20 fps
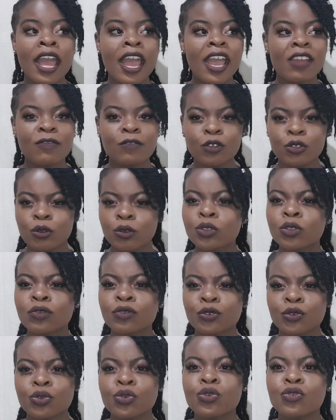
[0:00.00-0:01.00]
And for those of
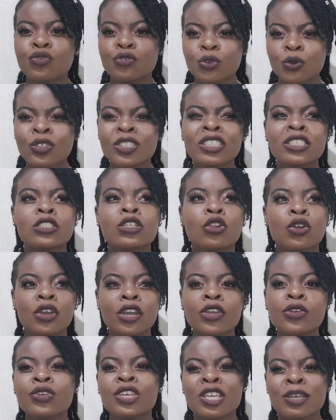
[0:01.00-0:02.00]
you who've noticed, the
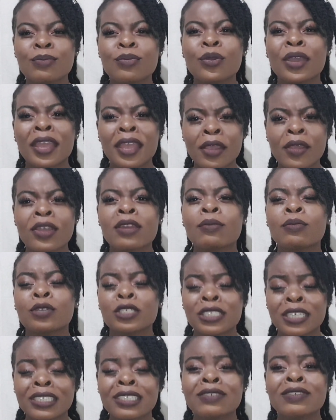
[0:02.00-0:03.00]
longer you keep your hair in a
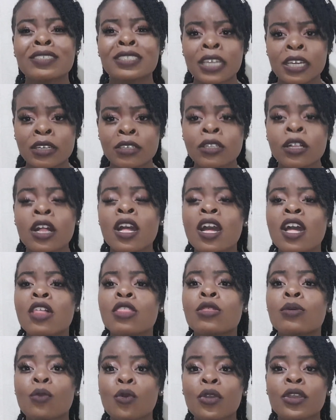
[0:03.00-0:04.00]
protective style,
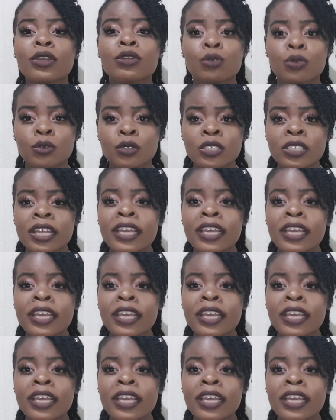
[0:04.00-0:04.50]
the more it grows.